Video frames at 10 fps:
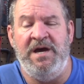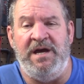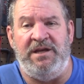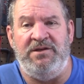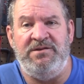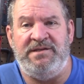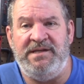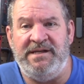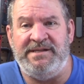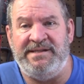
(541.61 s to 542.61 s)
and you
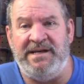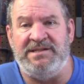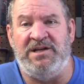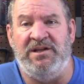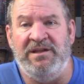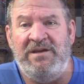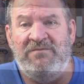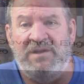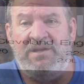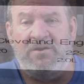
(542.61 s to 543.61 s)
see it says Cleveland,